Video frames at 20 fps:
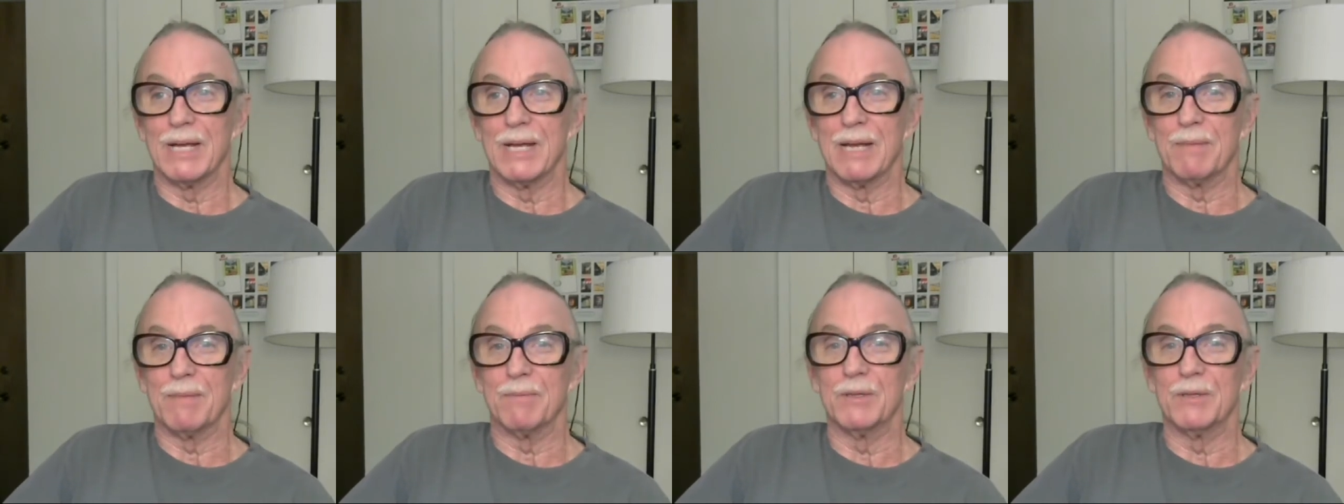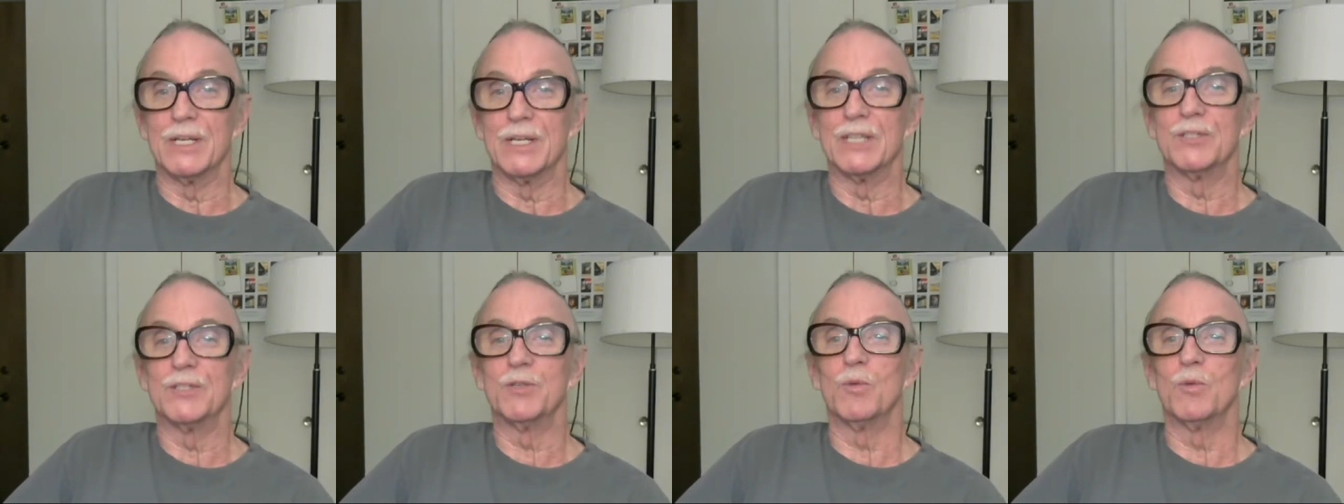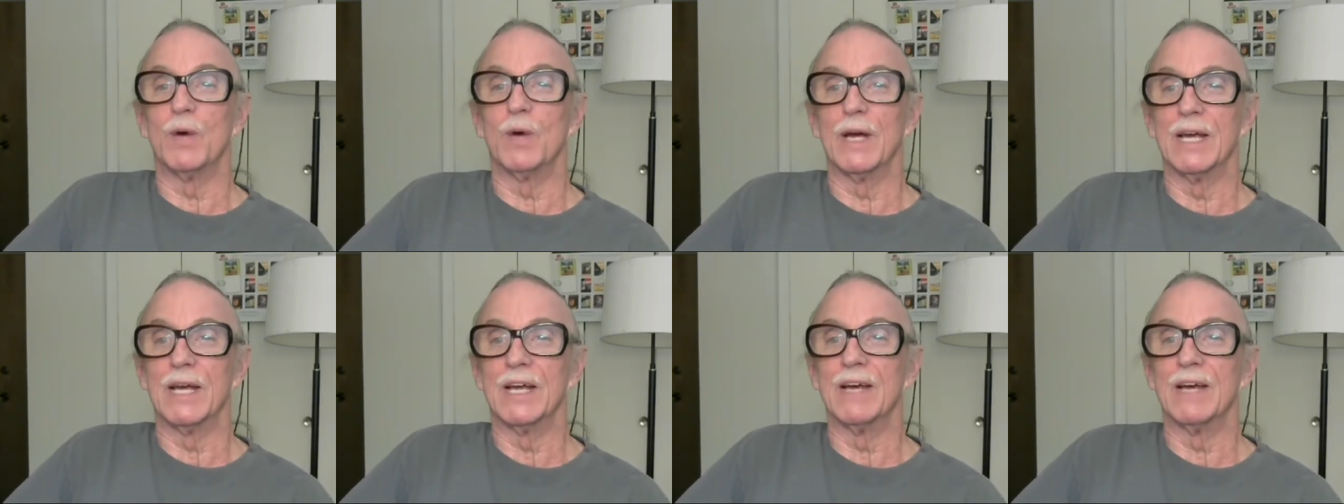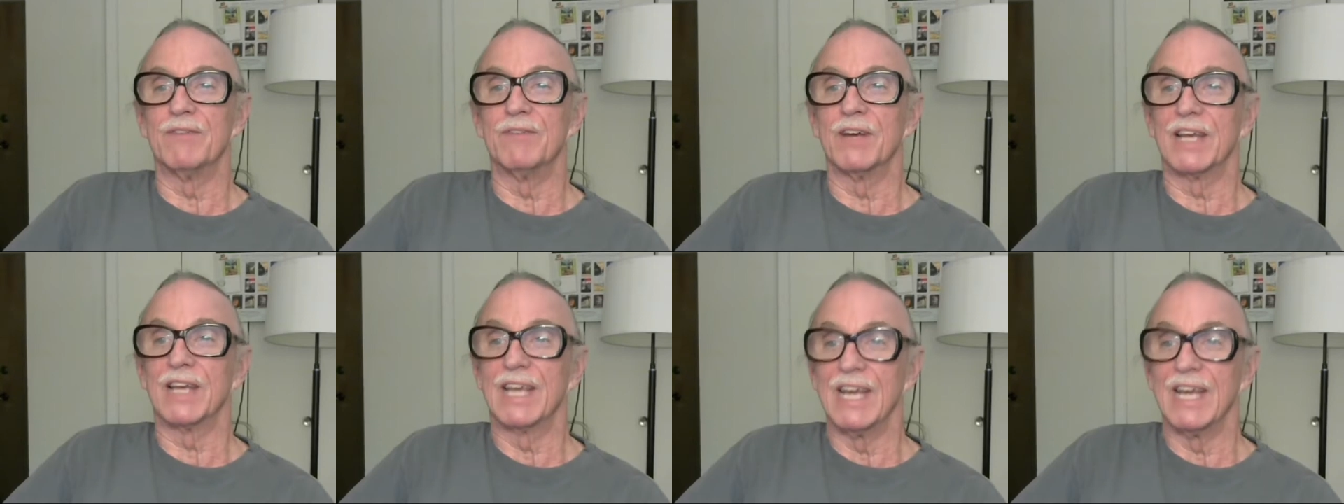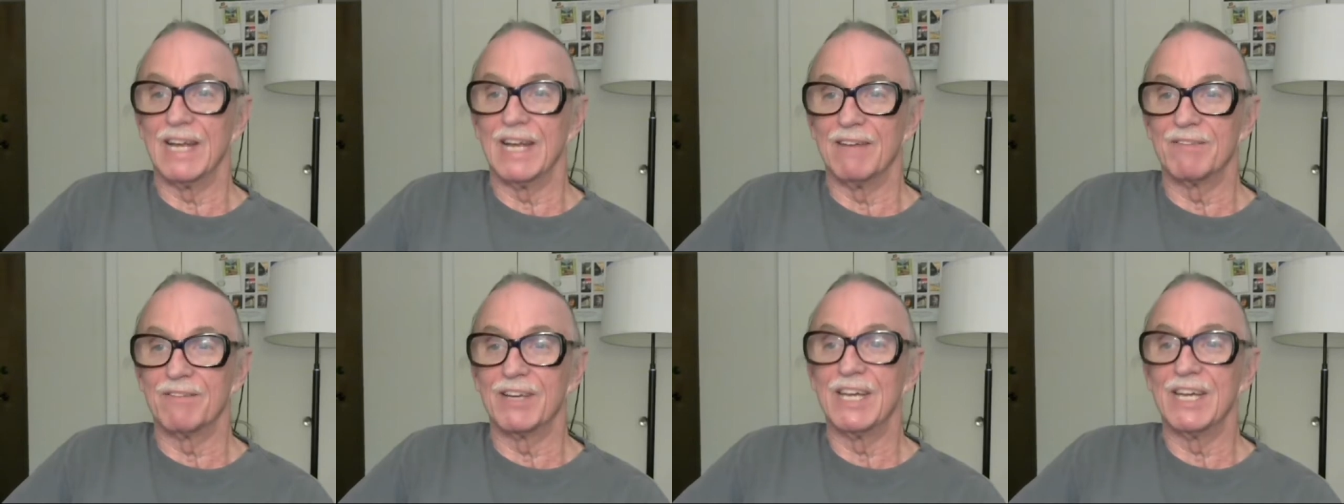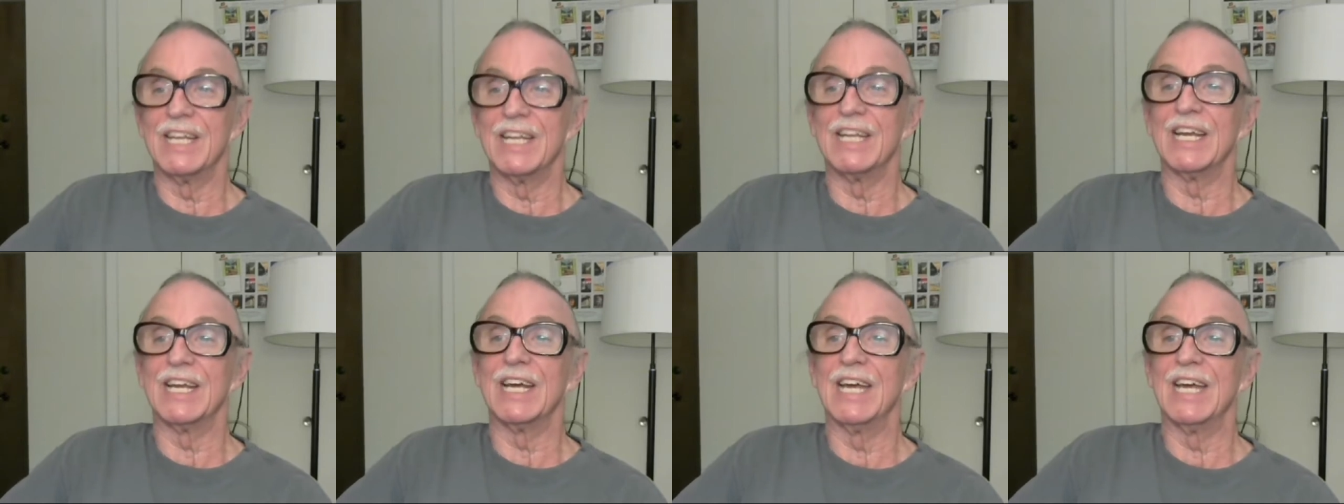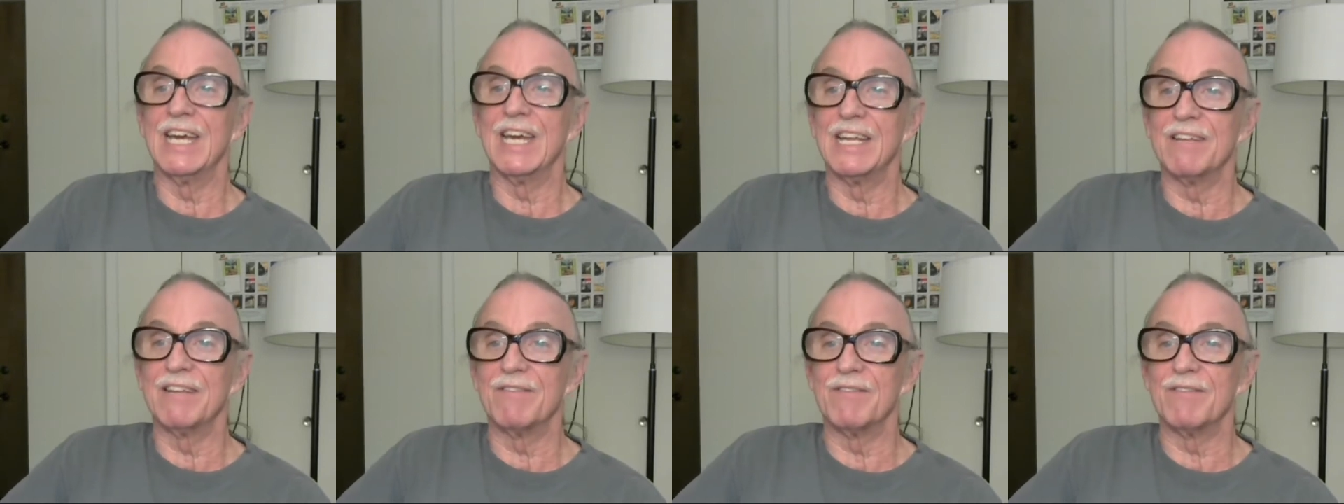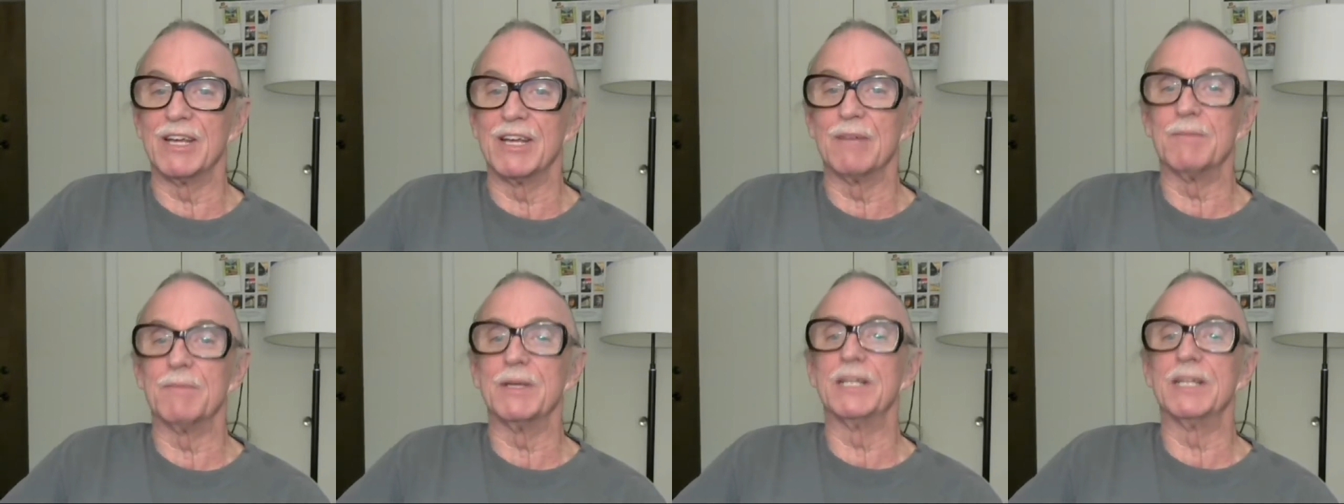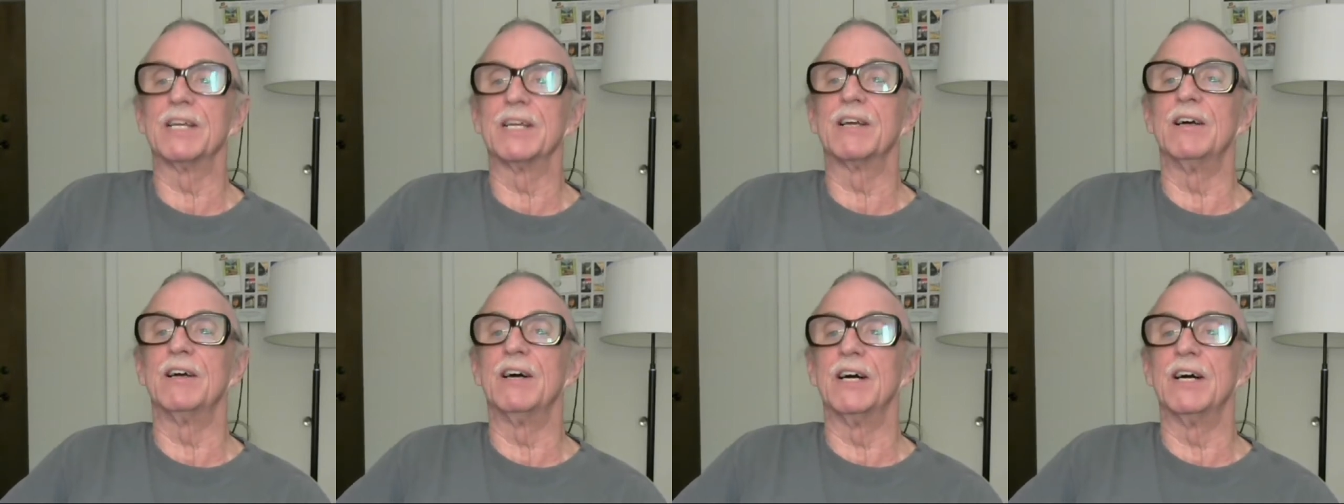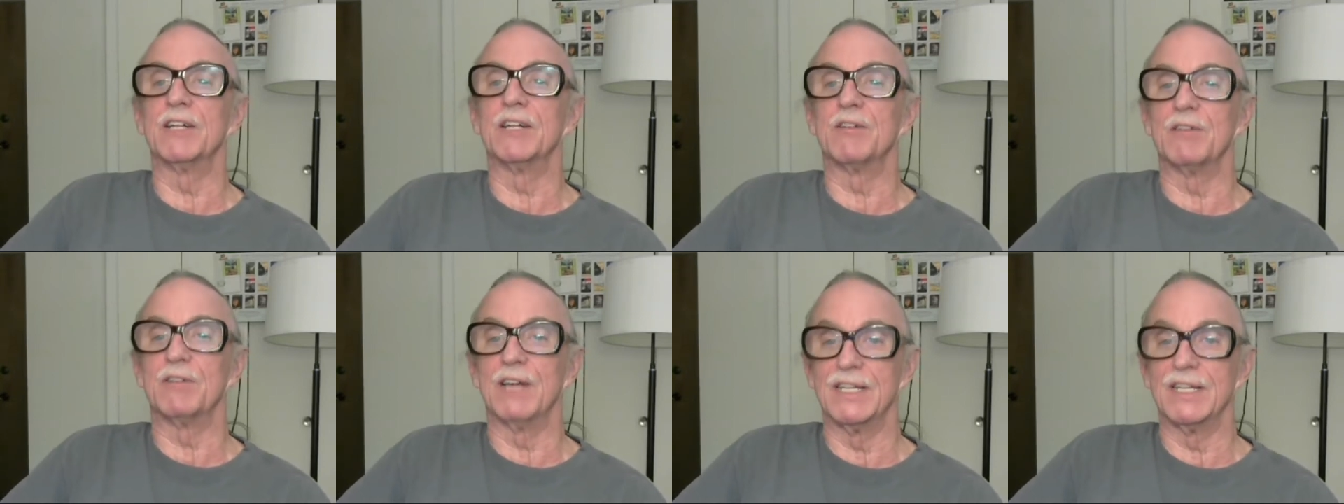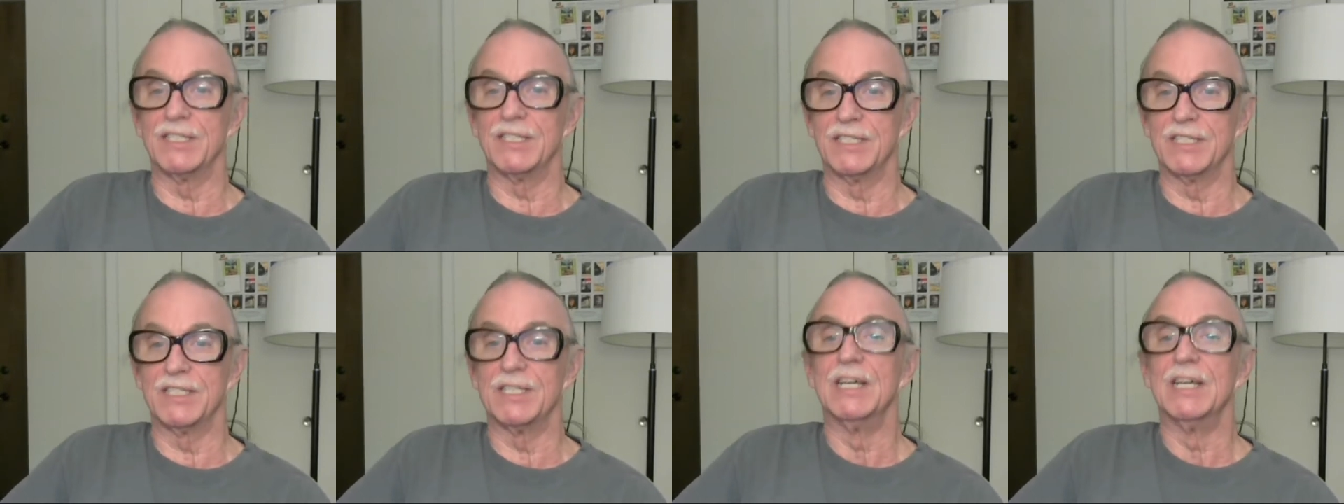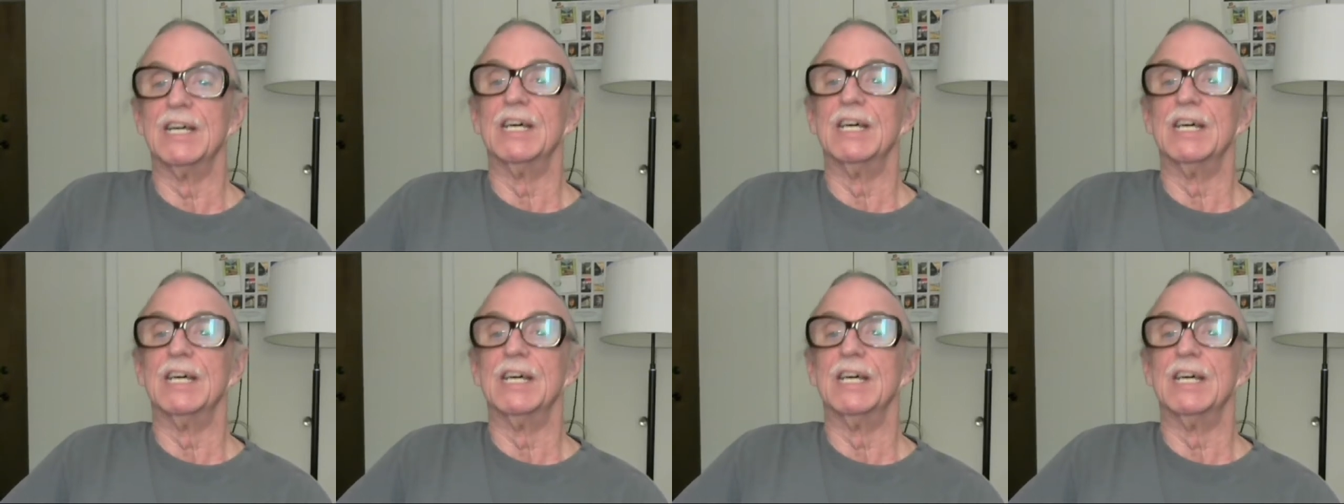people is a way of getting ahead of them in the contest